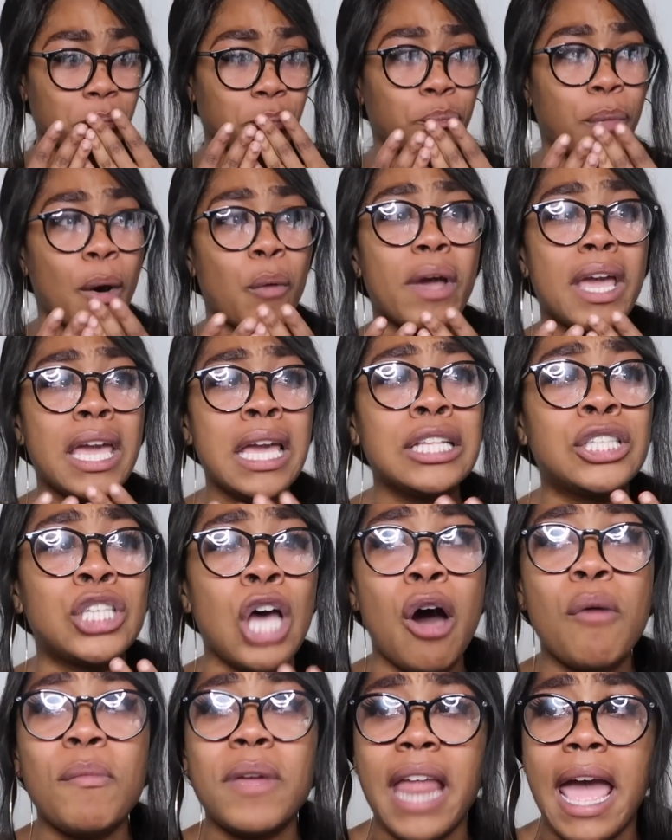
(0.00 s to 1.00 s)
But when he
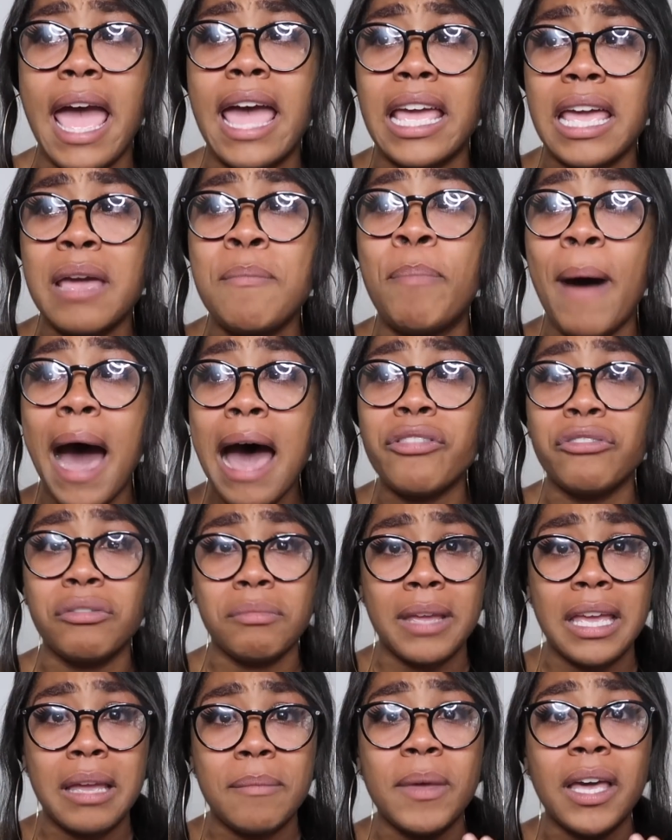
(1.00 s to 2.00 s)
told me that, it
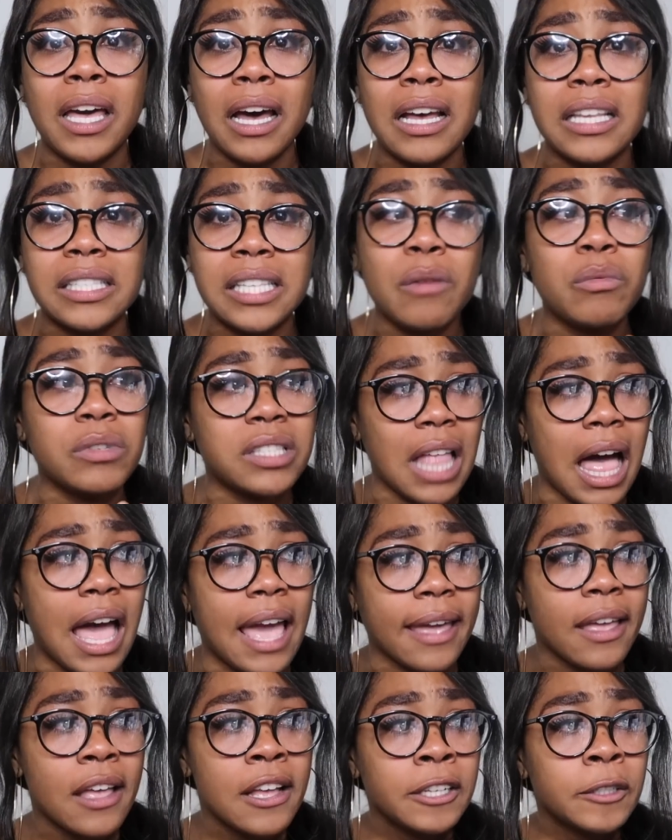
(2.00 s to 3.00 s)
bothered me, because he was
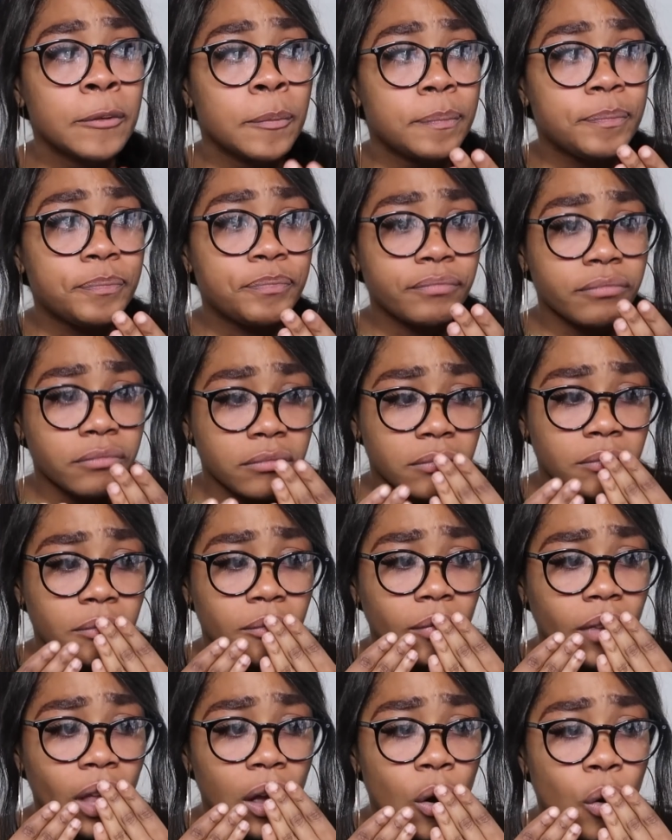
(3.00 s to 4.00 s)
like,
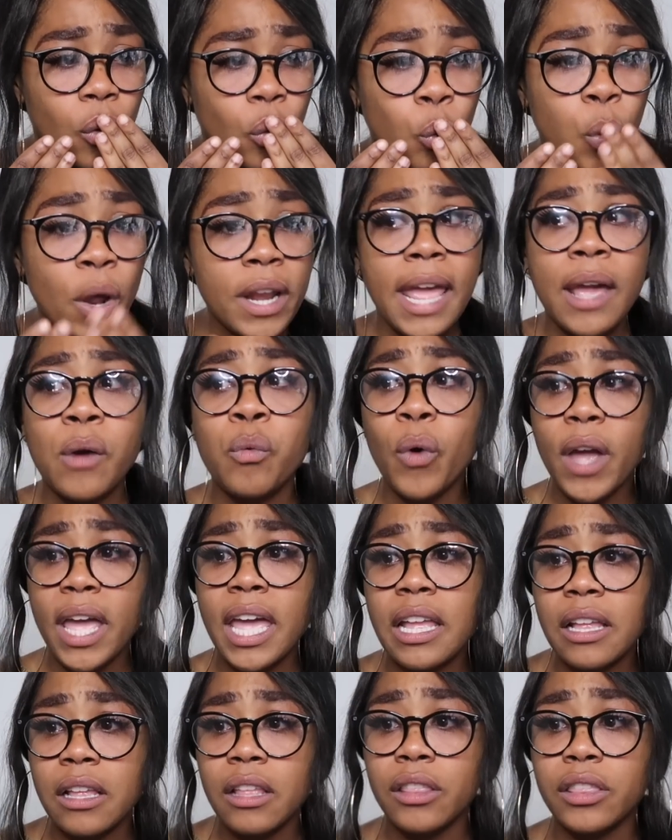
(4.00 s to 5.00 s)
when they
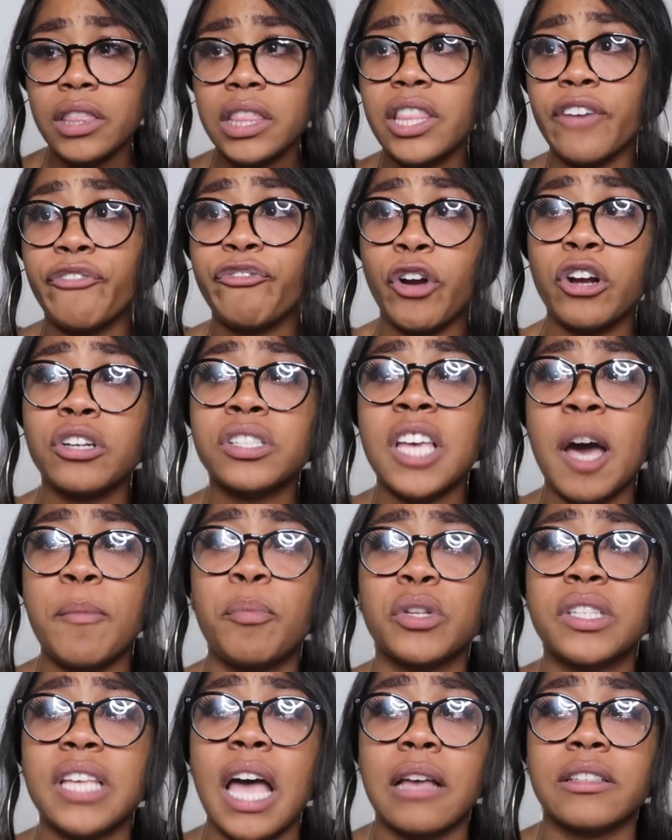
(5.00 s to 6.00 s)
went the first
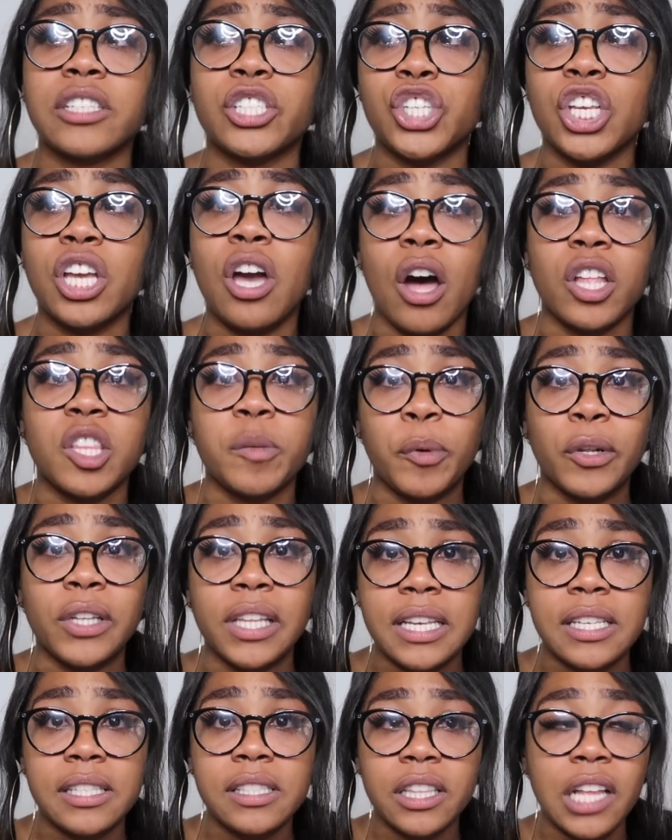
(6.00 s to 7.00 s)
couple of times that she called the
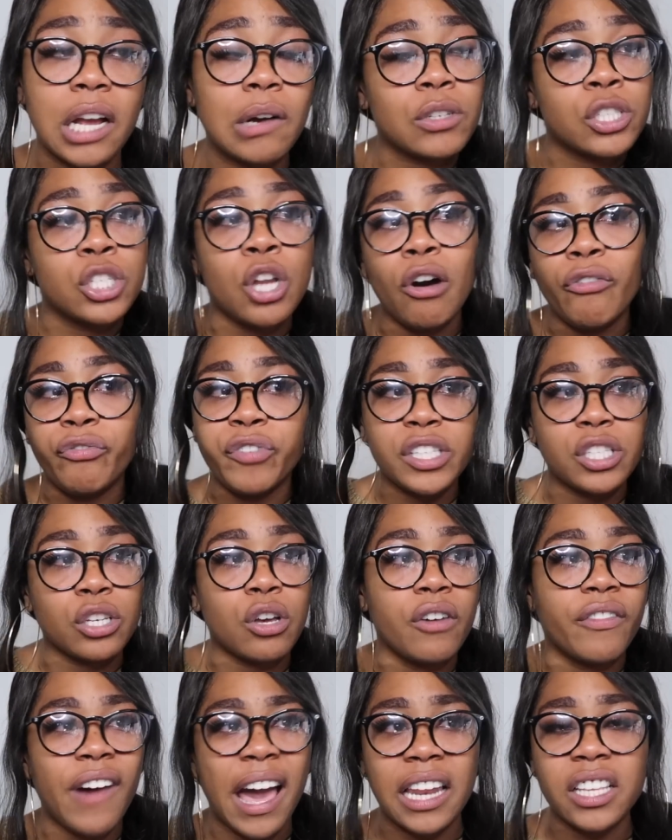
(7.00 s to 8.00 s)
police, there was no
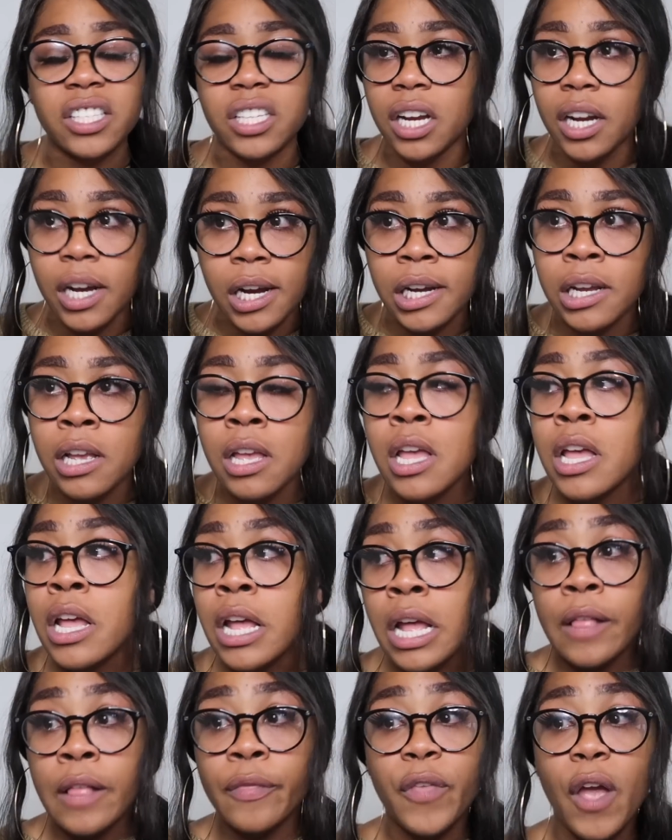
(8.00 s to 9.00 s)
physical violence to her.
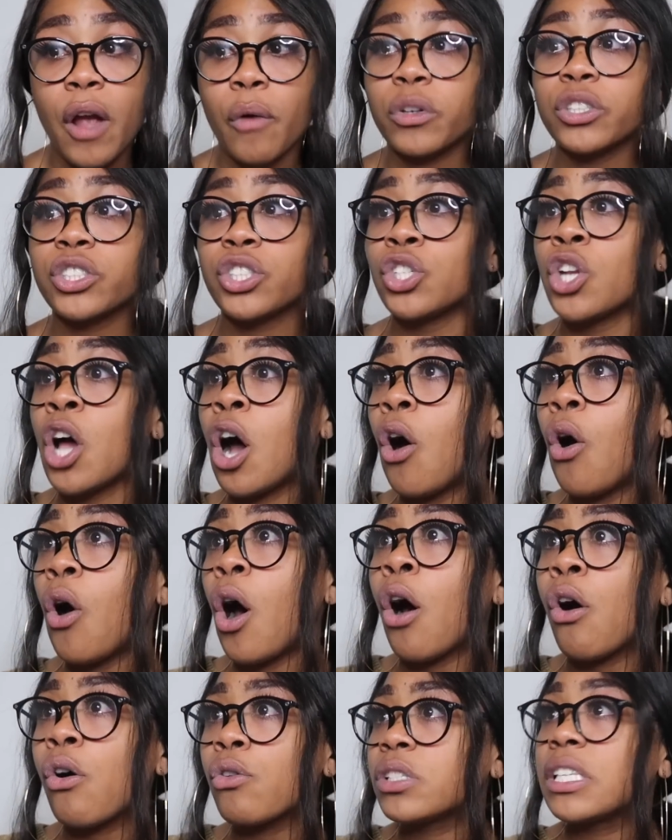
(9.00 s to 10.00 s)
There was no
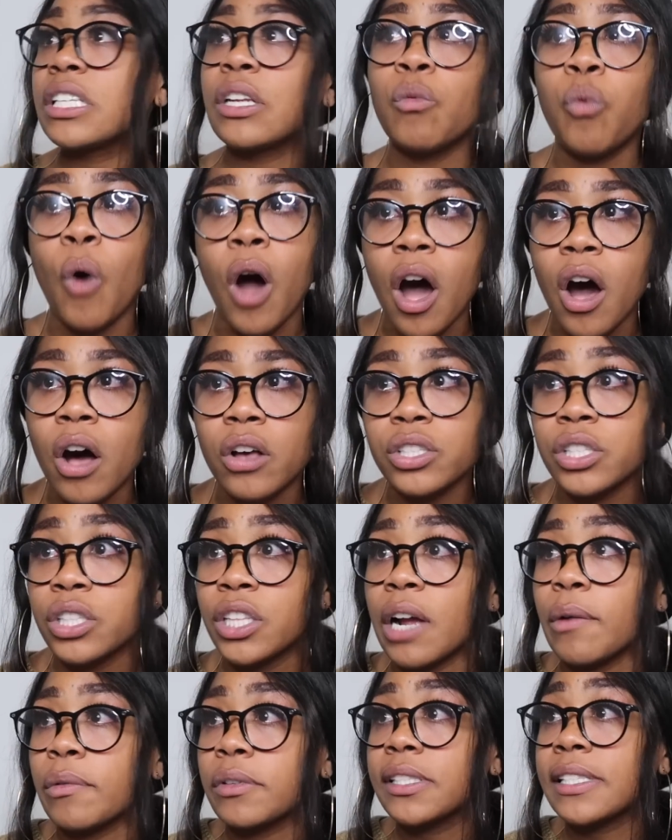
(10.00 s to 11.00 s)
holes in the walls.
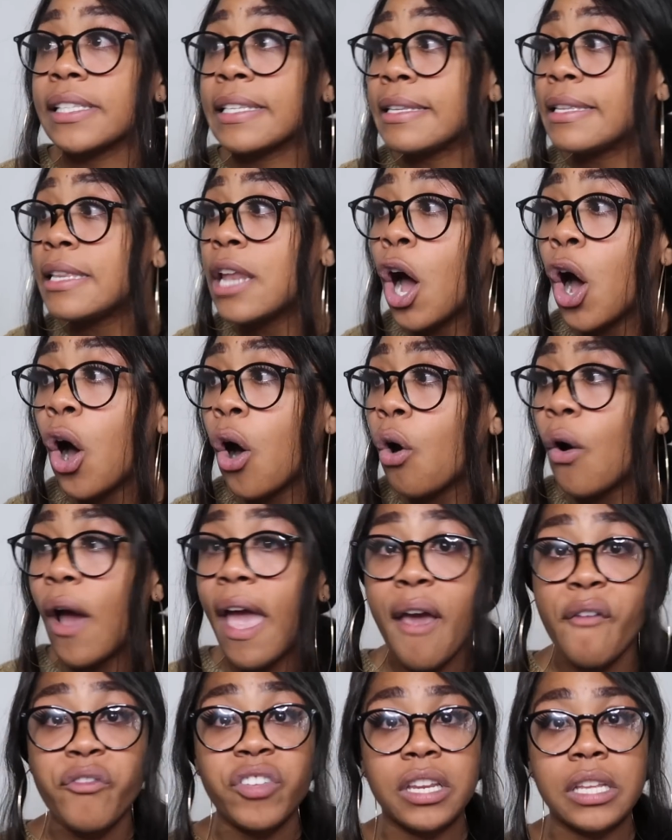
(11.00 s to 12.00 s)
There was no
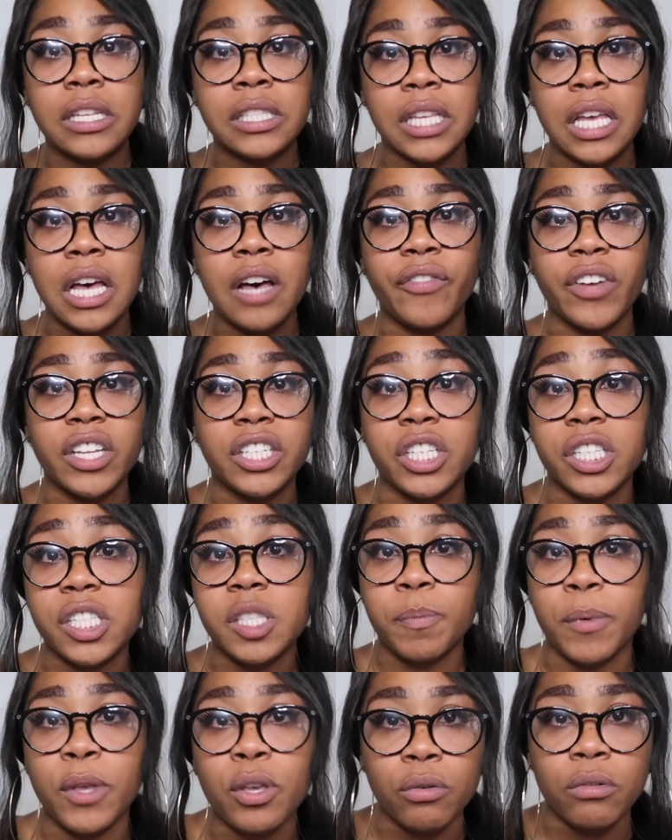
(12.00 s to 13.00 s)
evidence of a
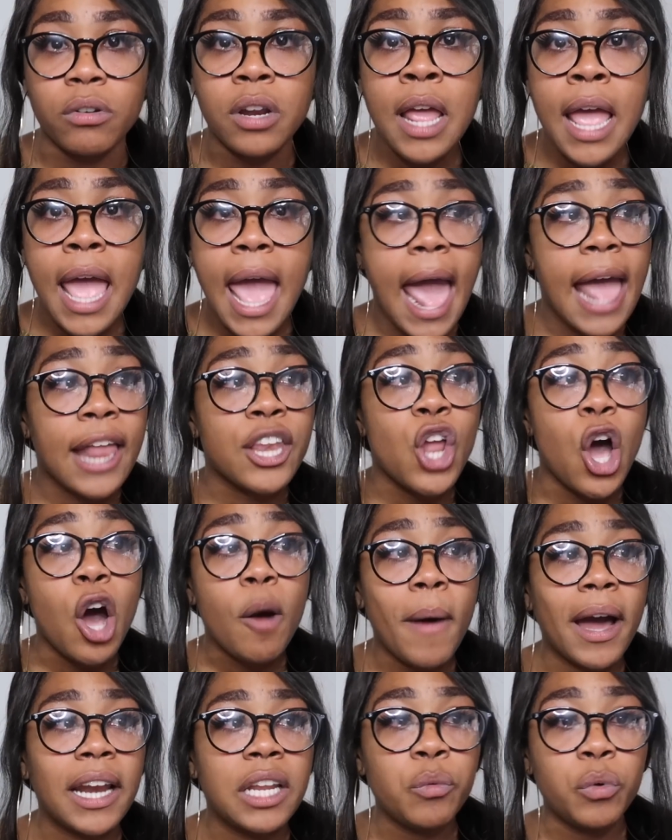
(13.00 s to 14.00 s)
dispute. And
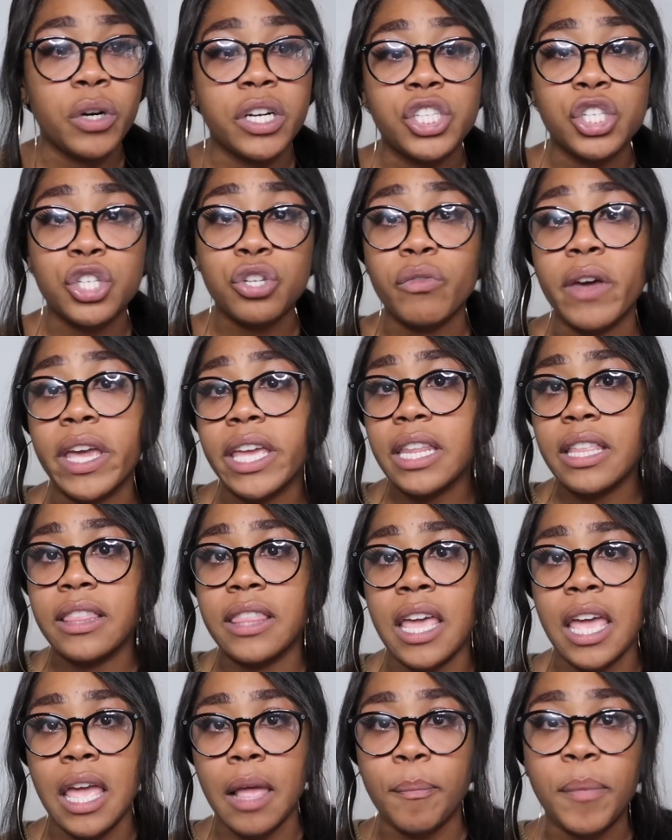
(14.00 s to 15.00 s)
nobody wanted to do
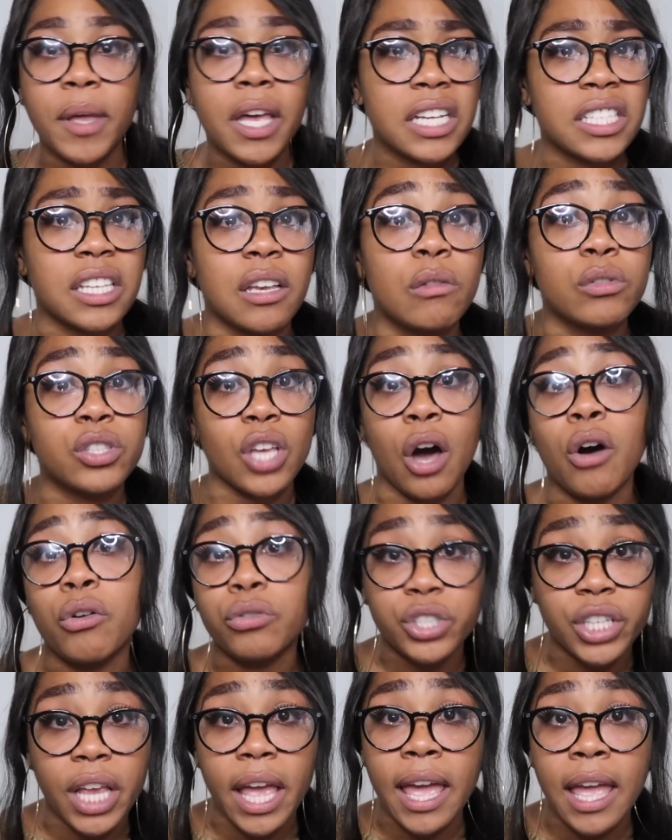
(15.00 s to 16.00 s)
anything because it was
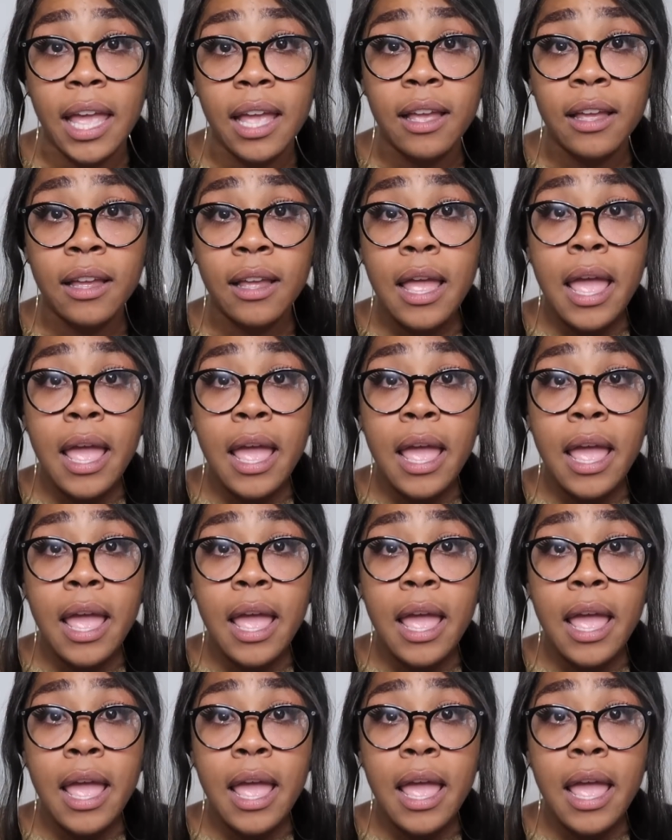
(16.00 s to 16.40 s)
OJ.